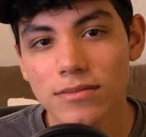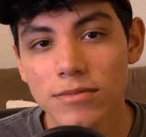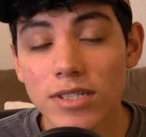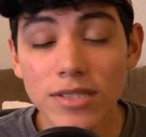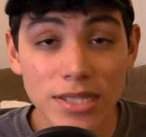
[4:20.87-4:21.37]

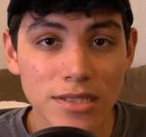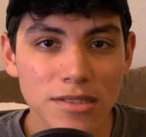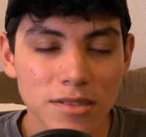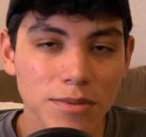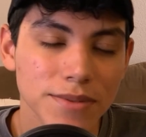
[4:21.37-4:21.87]
When looking into
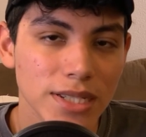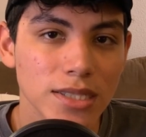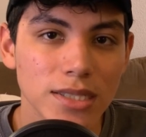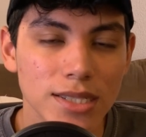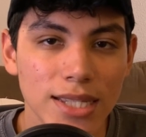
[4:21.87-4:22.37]
this movie, I
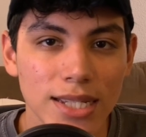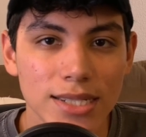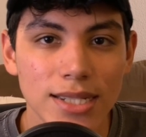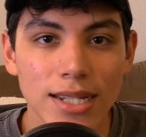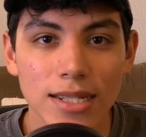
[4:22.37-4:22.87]
heard that
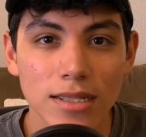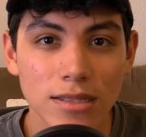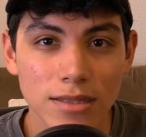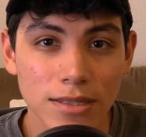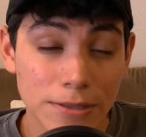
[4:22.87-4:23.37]

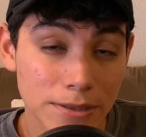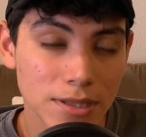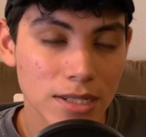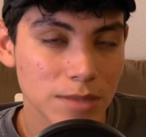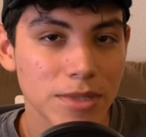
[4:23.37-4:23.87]
the
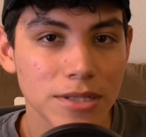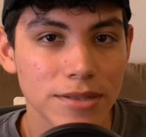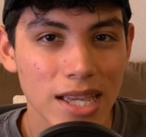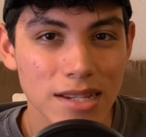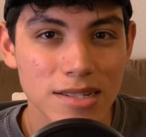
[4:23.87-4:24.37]
documentary
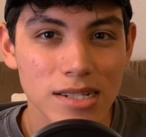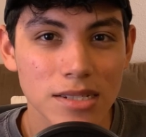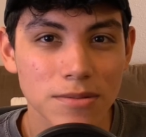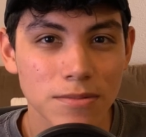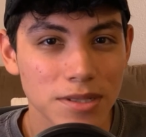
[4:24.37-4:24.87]
actually
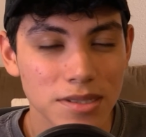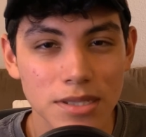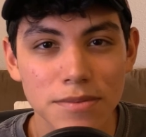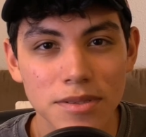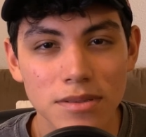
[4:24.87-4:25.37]
wasn't
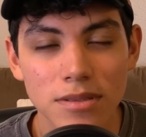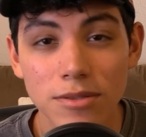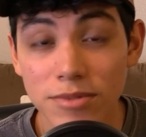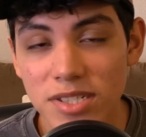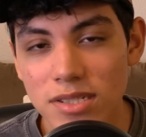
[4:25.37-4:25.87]
even
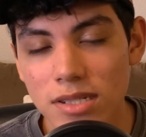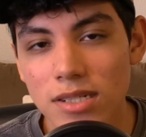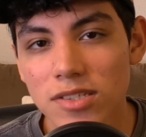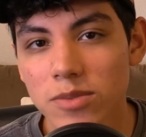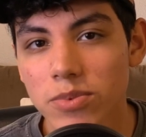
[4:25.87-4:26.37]
originally
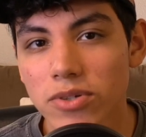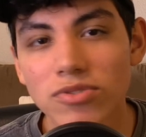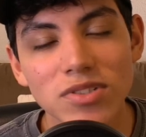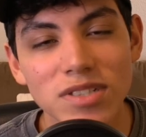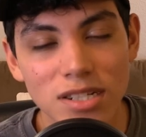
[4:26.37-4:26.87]
supposed
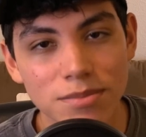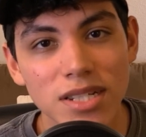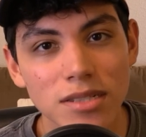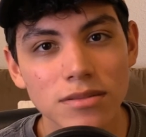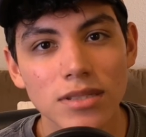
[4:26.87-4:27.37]
to come
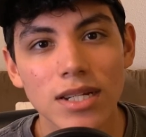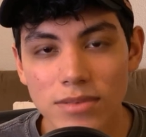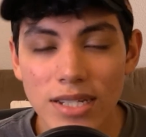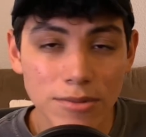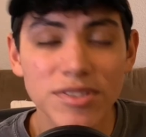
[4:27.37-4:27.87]
out,
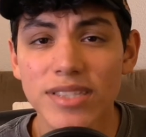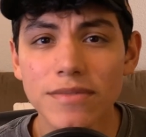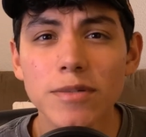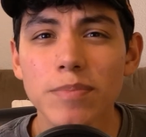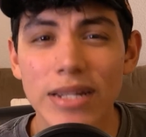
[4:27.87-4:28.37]
that it was
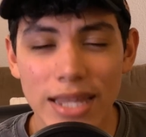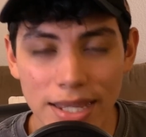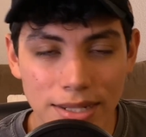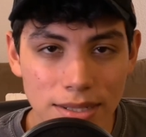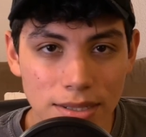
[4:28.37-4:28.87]
never planned.